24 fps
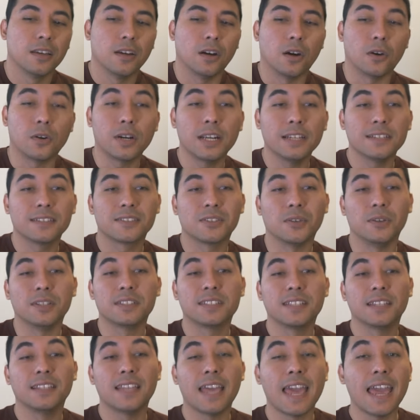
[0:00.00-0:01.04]
All right, so
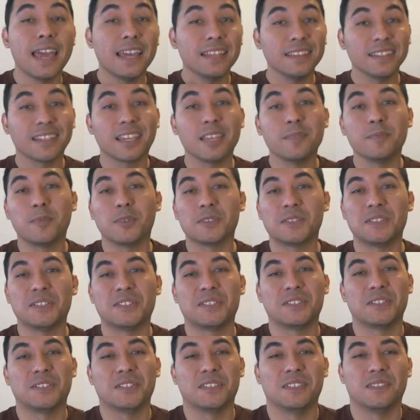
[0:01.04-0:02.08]
it's an endgame
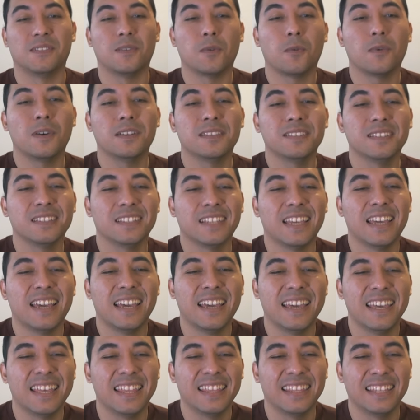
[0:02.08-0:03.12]
position,
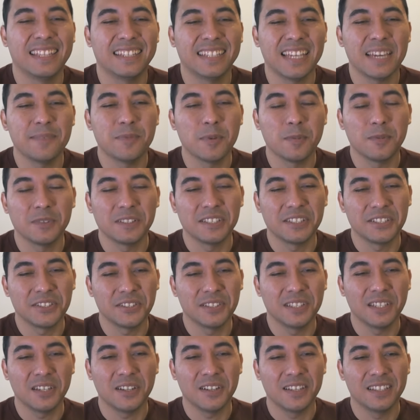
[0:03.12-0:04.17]
the type of
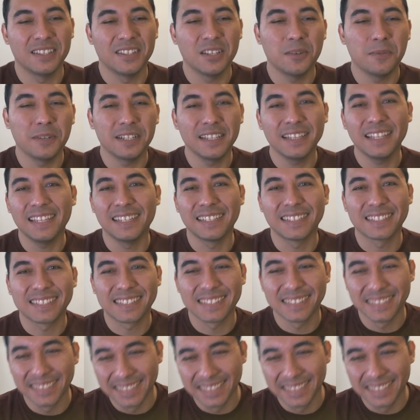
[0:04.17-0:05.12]
position that nobody likes,